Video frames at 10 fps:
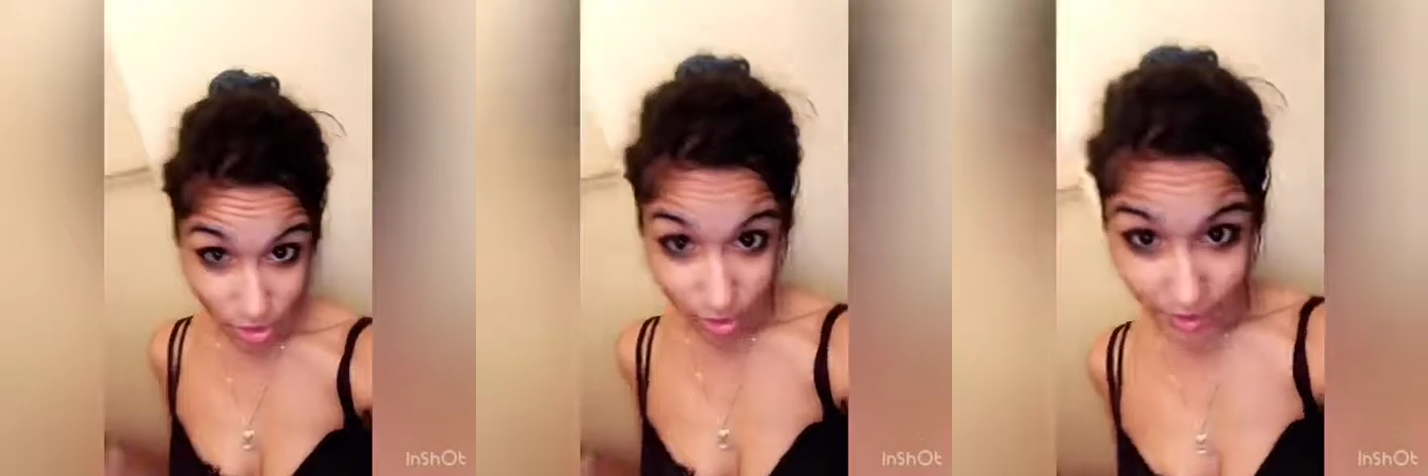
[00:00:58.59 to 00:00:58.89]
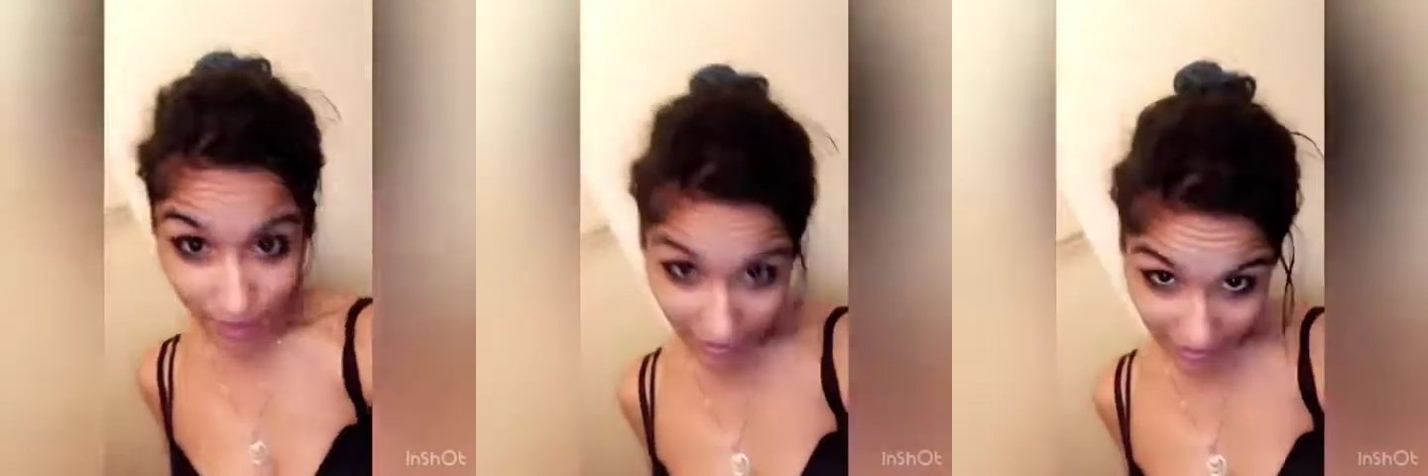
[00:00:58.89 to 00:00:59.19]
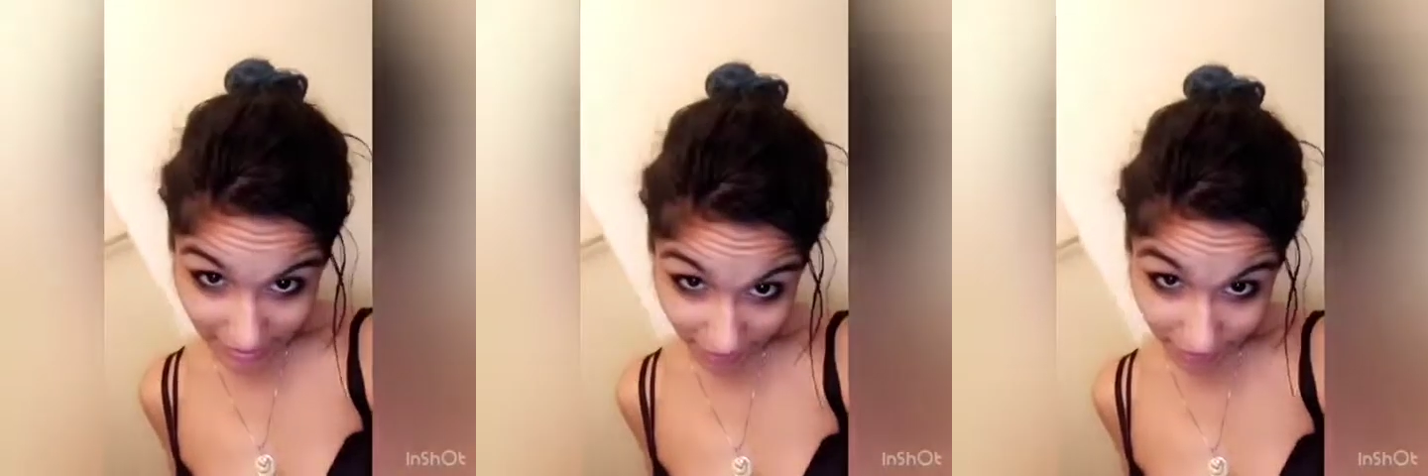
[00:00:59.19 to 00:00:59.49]
Started
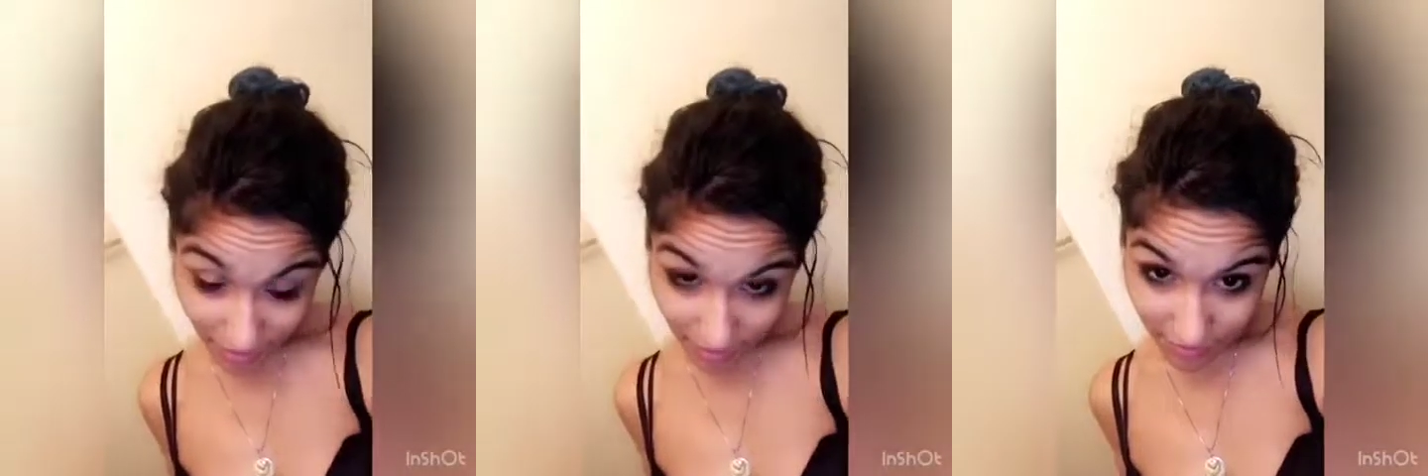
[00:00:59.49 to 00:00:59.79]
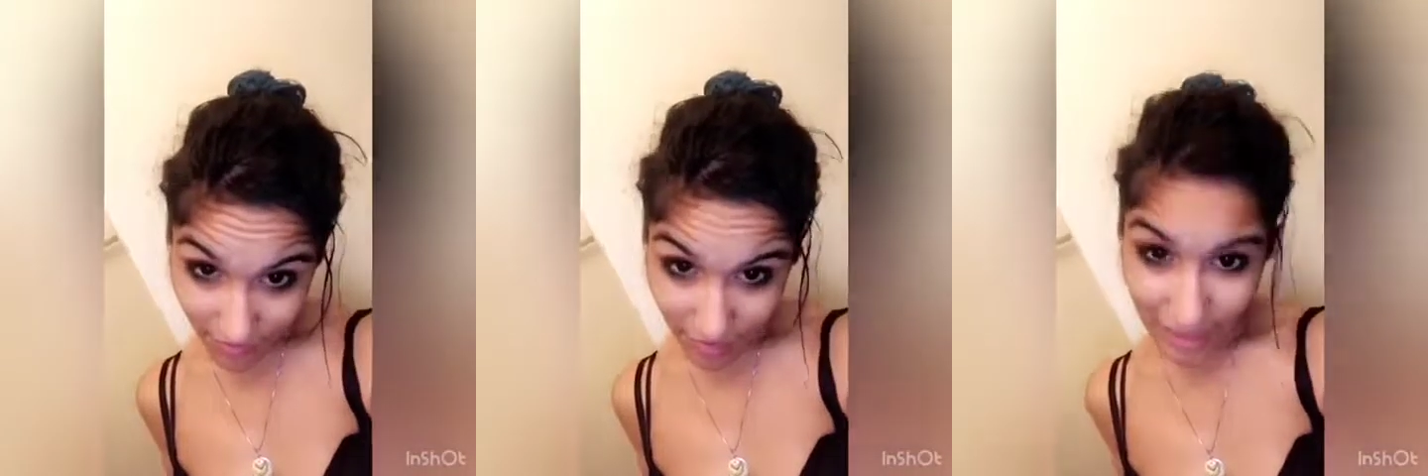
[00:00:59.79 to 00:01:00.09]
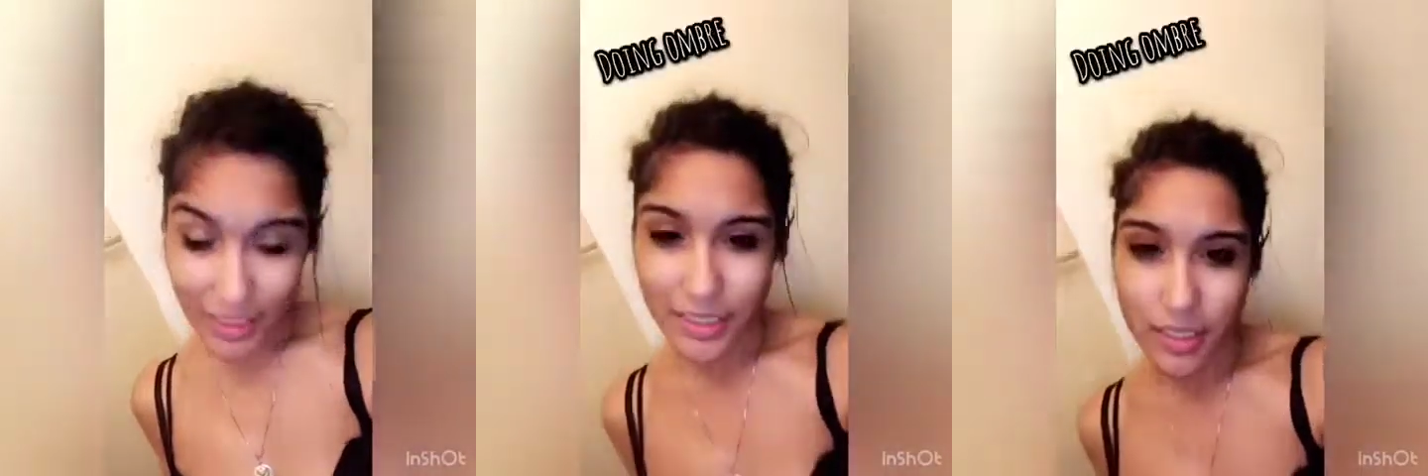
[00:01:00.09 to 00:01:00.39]
out as like a very,
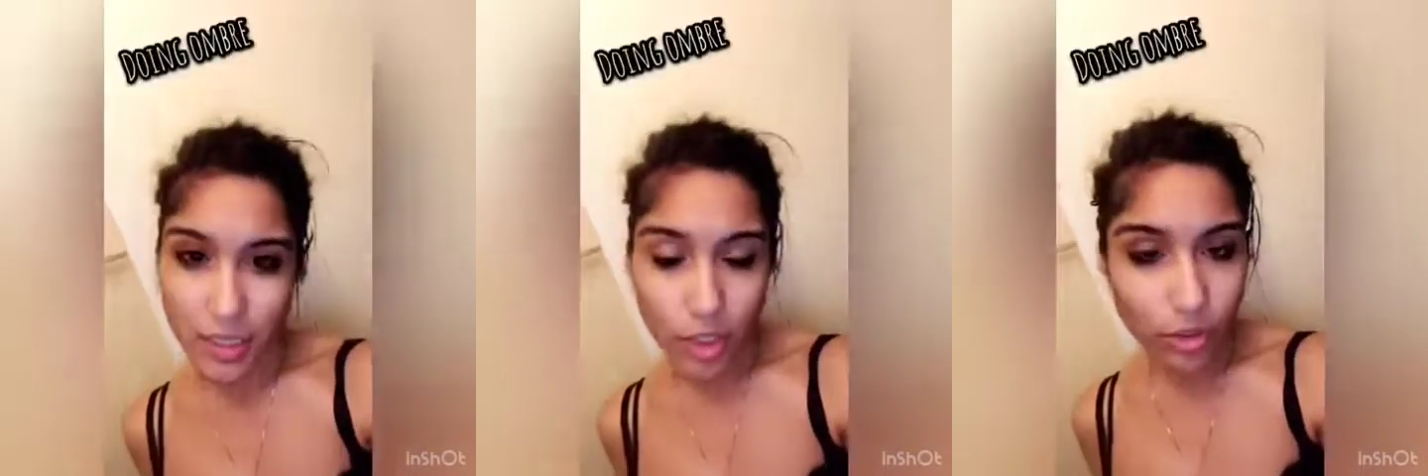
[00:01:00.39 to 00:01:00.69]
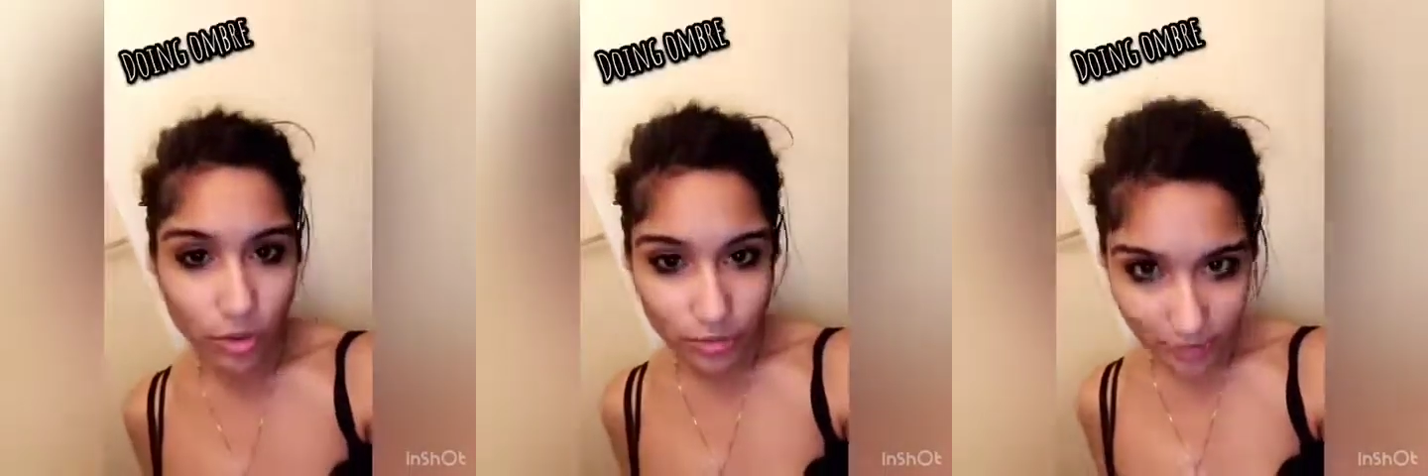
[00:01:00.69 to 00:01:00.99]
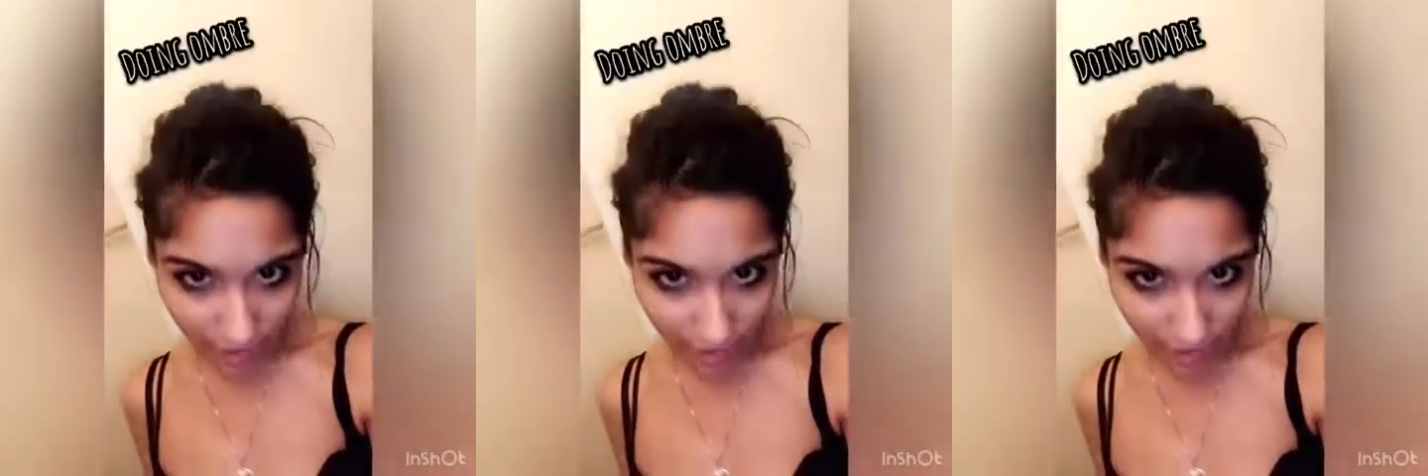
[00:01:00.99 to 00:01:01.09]
very like teal.